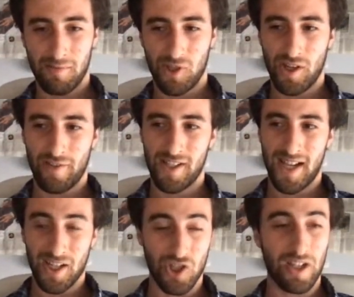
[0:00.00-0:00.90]
but Java is
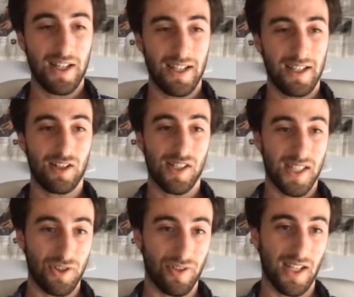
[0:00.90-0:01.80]
actually
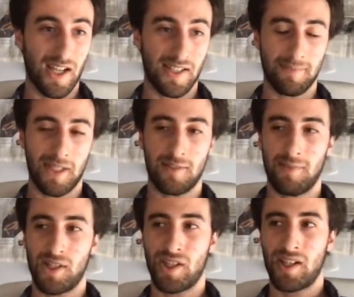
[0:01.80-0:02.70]
considering adding pattern
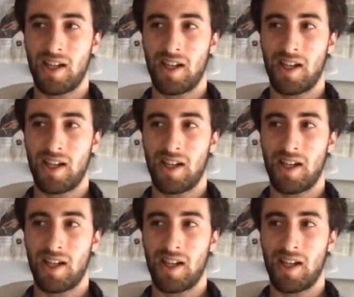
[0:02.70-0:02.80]
matching.